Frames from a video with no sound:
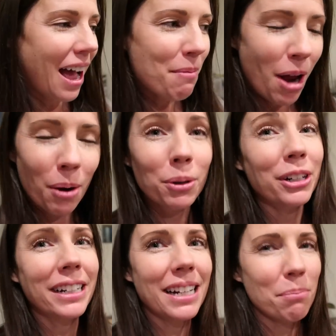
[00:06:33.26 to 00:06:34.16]
I'm not
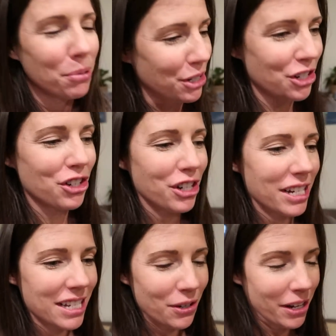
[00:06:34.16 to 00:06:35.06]
worried, I'm pretty sure
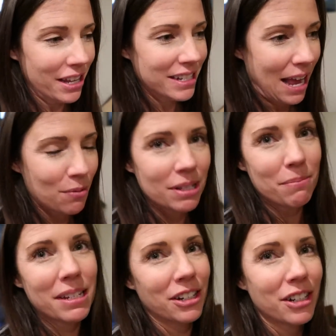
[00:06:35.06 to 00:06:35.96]
he's gonna down
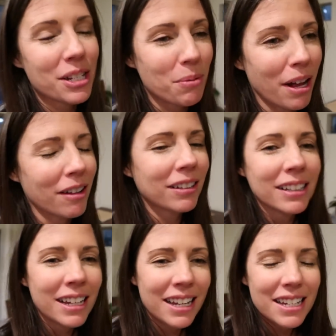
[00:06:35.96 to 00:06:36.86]
some dinner as well.
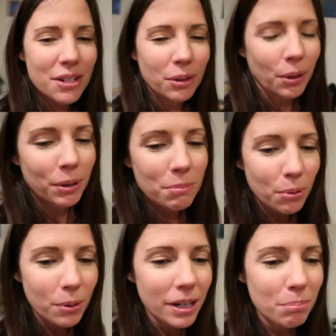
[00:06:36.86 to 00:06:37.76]
He's a growing
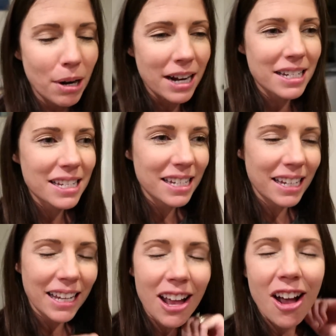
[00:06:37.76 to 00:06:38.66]
boy, practicing.